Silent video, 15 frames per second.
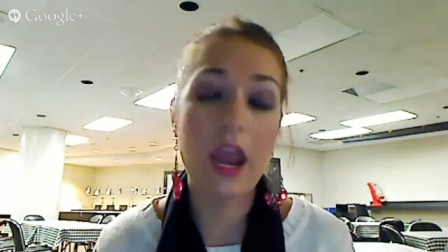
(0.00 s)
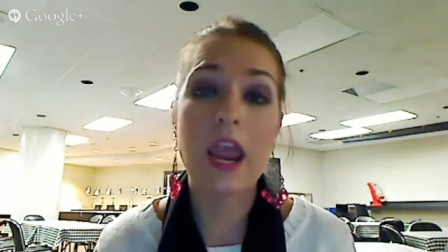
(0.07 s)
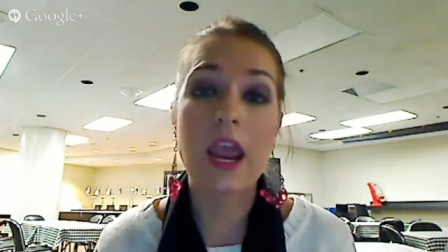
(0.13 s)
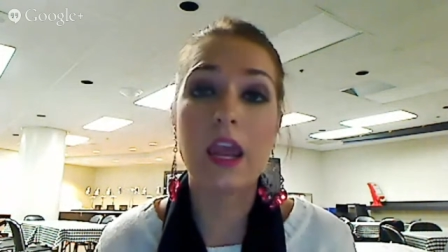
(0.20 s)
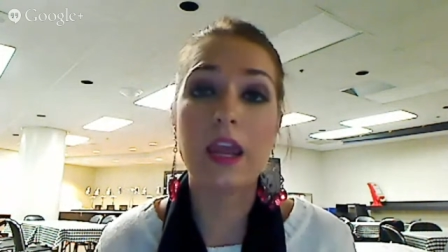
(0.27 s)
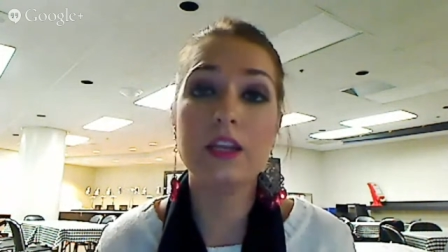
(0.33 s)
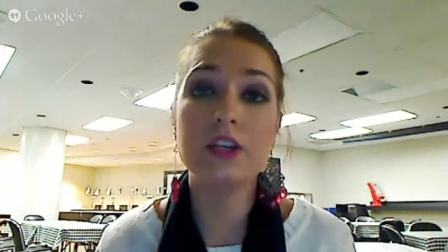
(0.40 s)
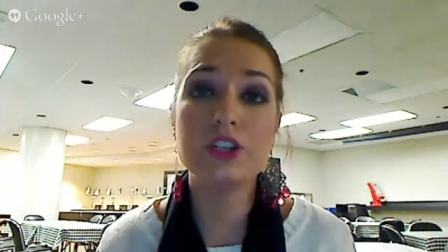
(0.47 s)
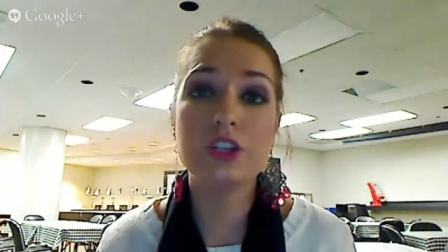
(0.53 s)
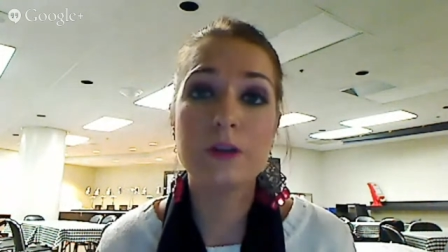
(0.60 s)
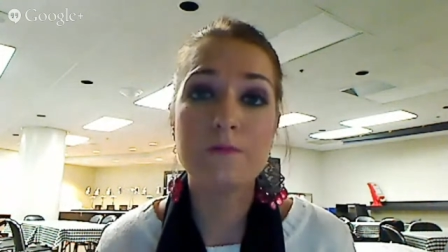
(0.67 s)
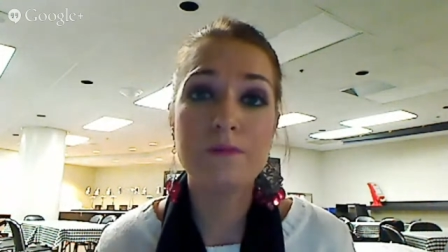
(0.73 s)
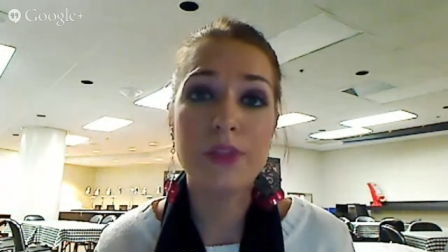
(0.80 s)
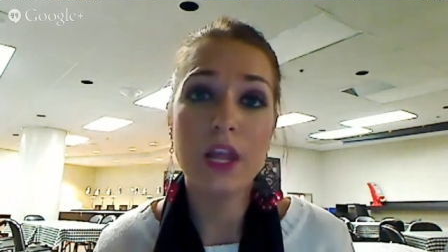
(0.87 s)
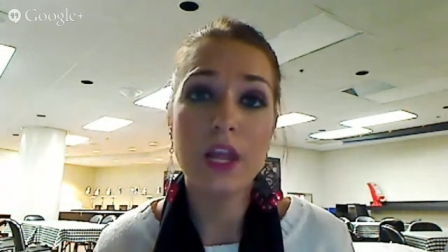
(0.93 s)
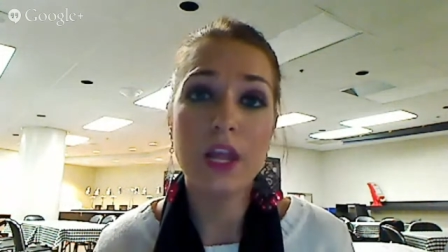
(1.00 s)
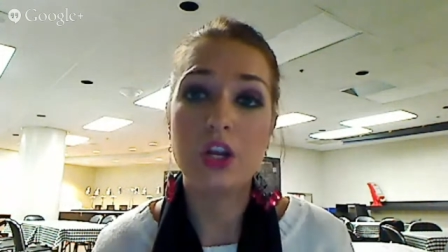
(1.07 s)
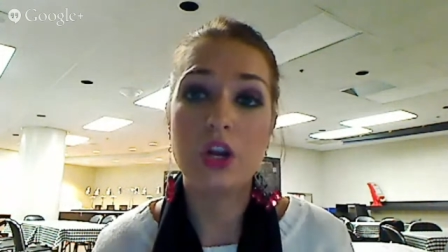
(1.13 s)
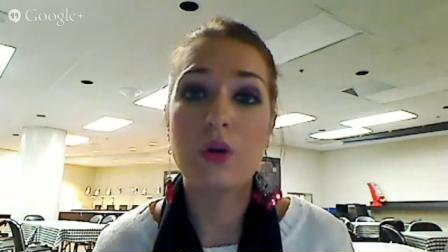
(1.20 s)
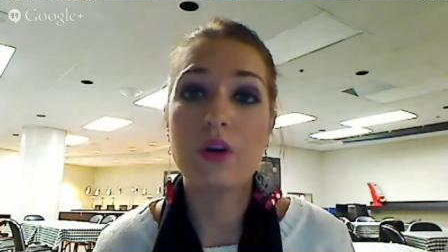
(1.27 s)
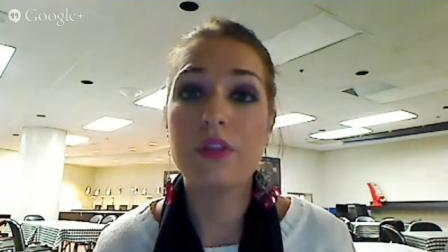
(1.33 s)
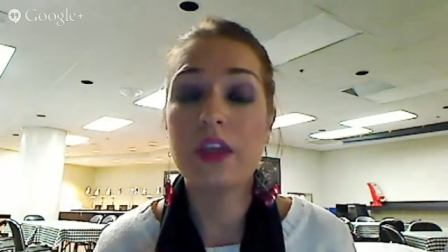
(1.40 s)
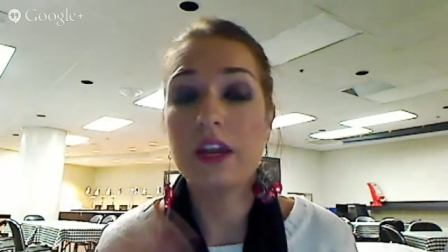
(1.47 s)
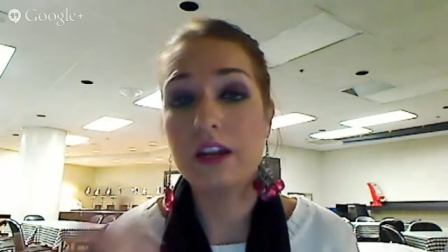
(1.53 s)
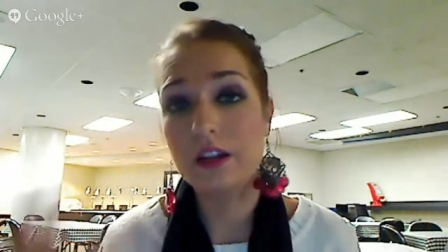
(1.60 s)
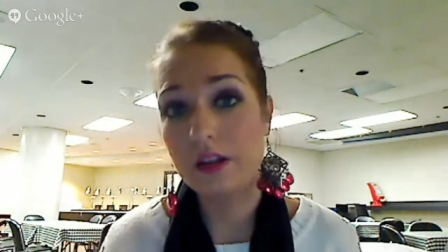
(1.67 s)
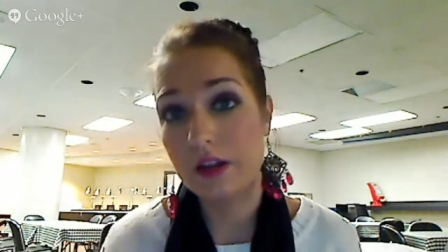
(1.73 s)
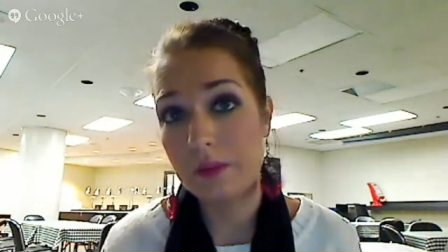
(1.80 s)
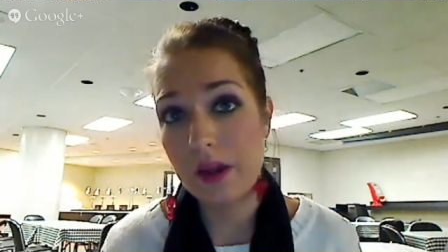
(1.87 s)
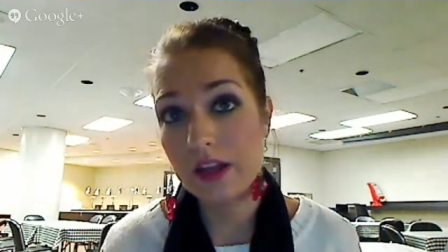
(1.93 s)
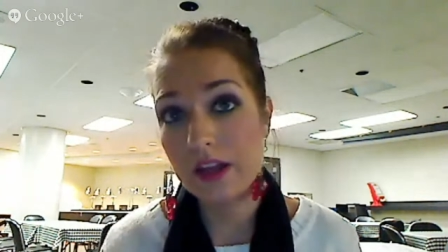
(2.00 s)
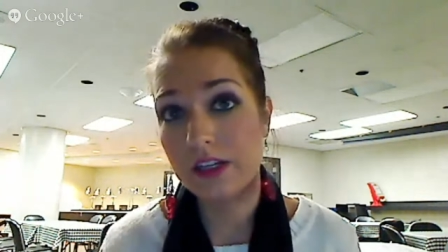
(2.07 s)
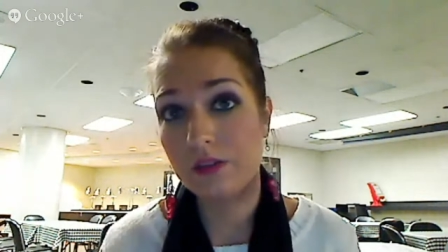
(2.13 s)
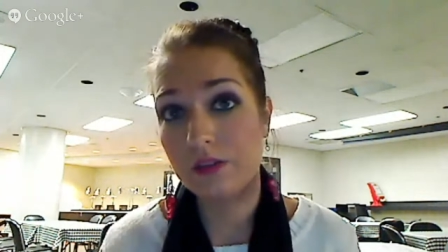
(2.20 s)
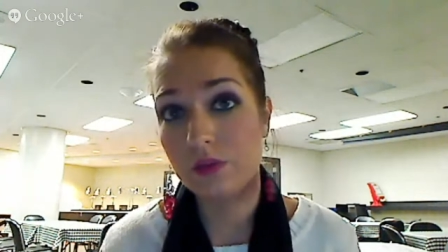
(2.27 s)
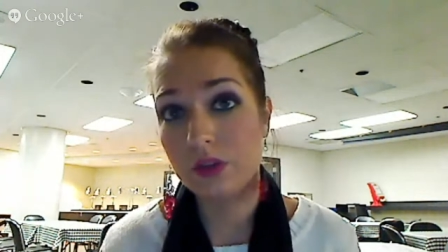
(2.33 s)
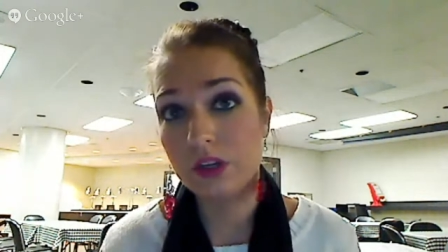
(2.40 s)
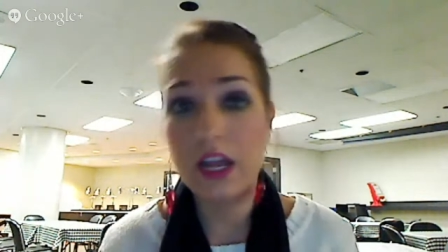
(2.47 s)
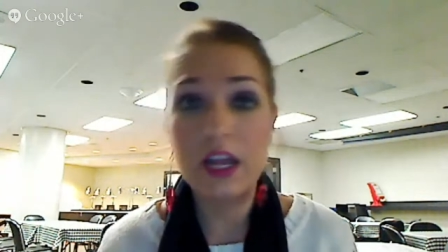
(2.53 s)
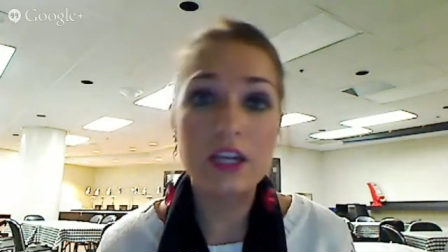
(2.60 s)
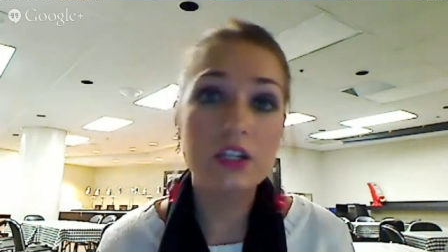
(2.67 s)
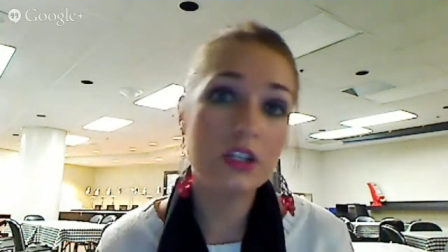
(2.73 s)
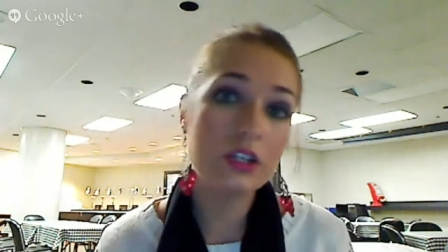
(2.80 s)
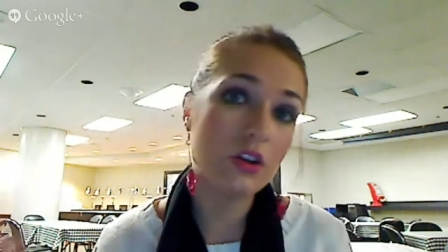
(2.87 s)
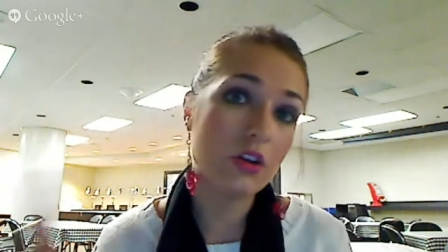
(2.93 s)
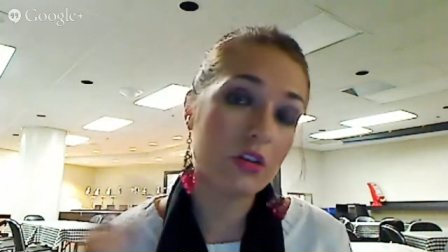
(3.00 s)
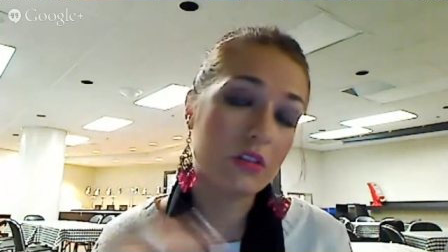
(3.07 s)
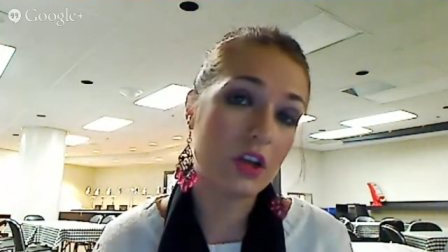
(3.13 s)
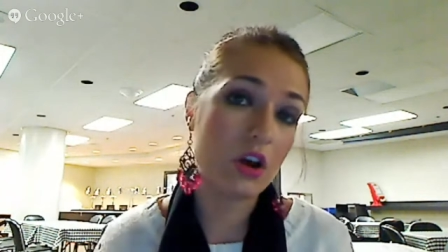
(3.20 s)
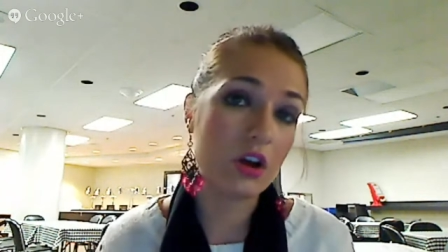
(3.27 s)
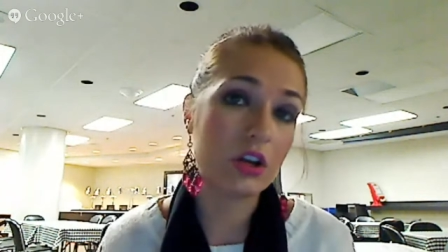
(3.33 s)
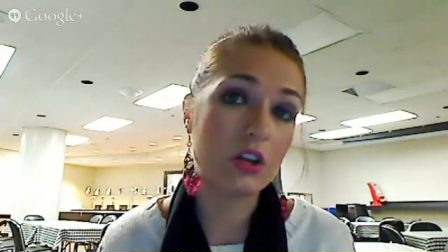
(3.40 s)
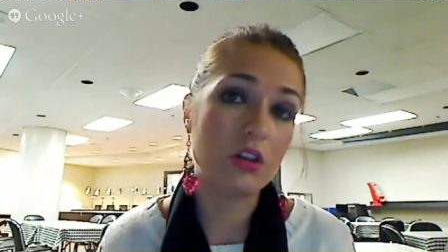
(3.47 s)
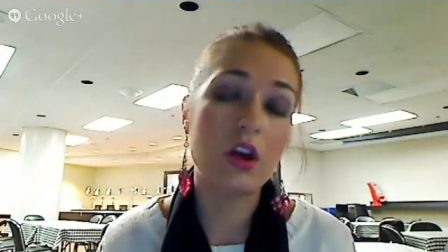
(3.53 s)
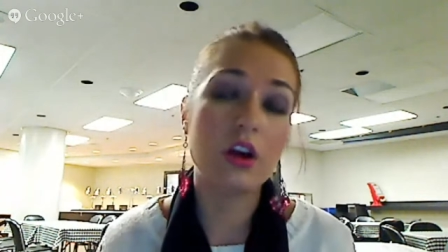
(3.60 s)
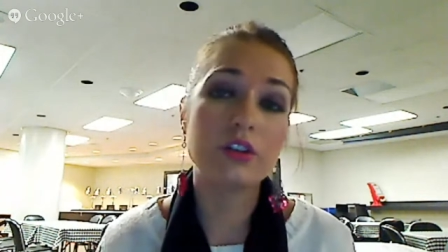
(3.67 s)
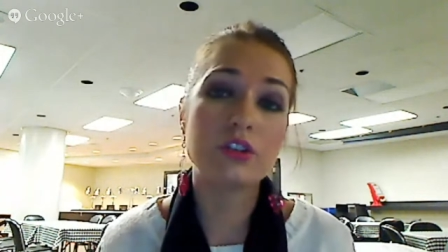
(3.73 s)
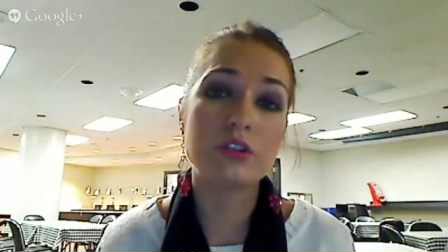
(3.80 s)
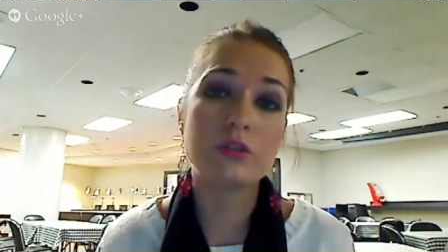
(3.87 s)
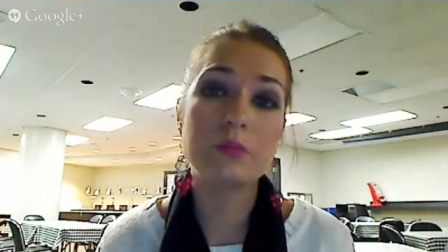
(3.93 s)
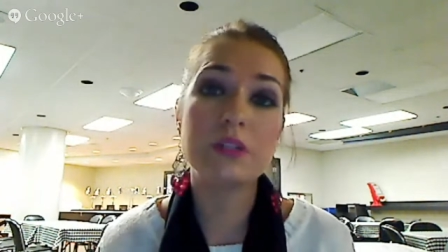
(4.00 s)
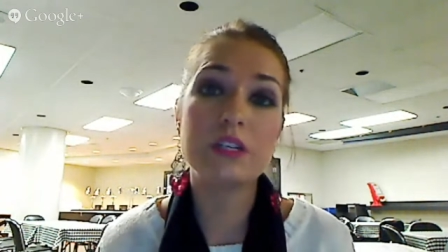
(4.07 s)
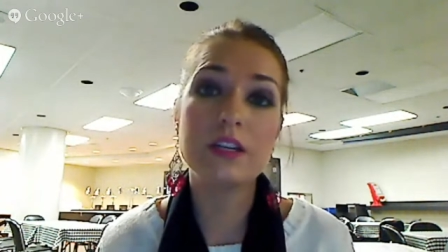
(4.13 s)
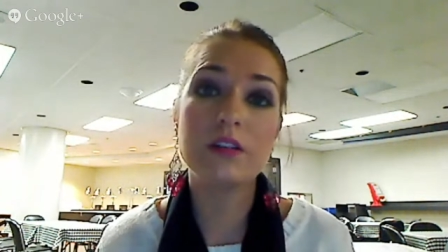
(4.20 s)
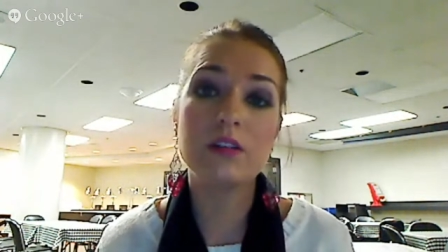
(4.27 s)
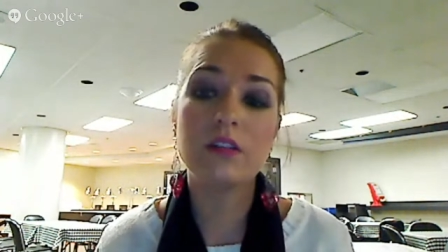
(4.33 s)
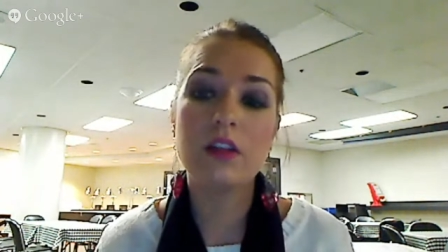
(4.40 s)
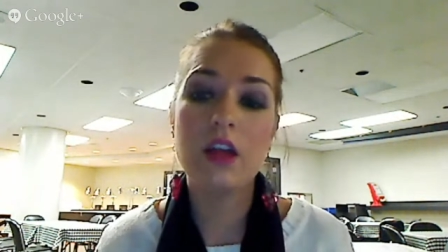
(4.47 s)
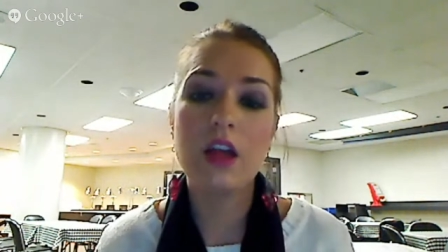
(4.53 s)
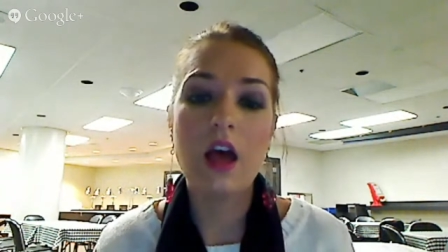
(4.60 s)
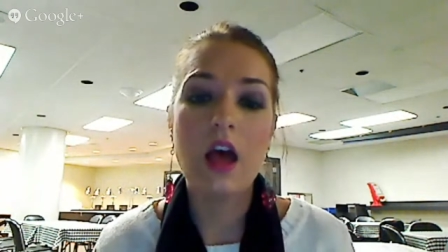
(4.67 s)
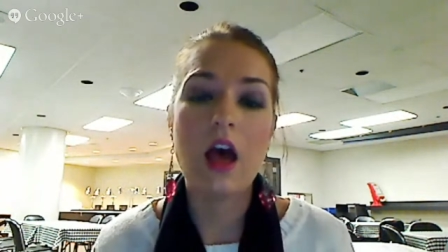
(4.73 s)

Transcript: Age, are they an impending free agent? Are they on a long-term deal?